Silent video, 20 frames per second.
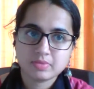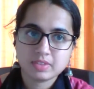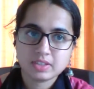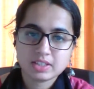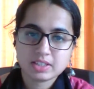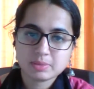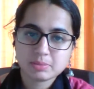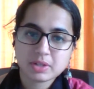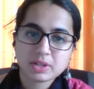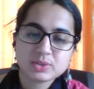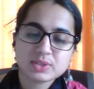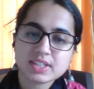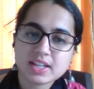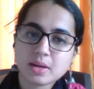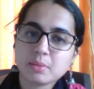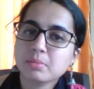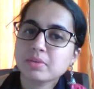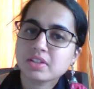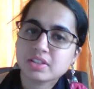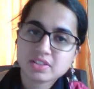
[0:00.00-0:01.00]
In about
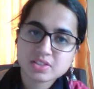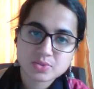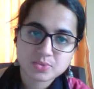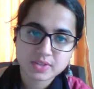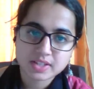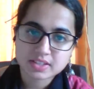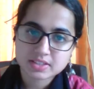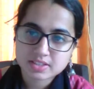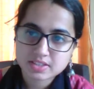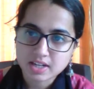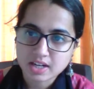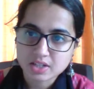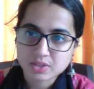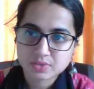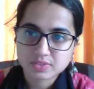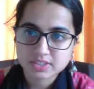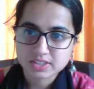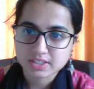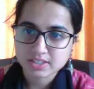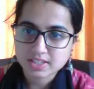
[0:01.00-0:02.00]
10 minutes, we'll start
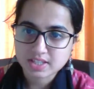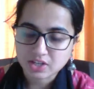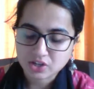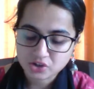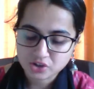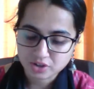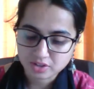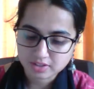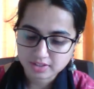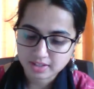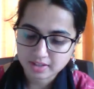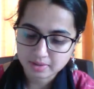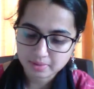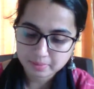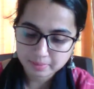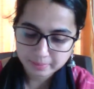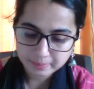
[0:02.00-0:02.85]
with our session then.